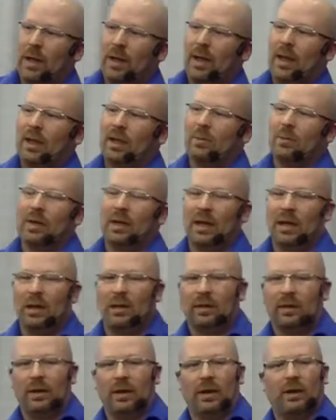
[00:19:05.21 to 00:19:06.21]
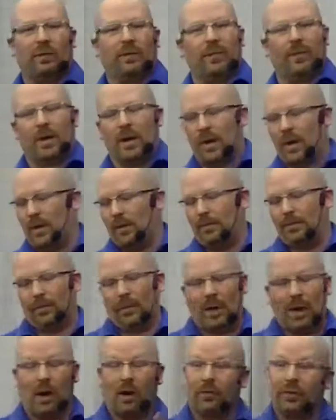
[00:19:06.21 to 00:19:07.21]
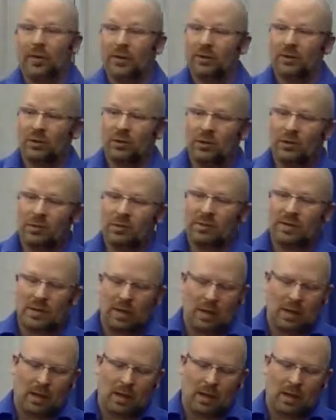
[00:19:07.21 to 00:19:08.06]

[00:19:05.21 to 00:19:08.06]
It can be anything from health issues,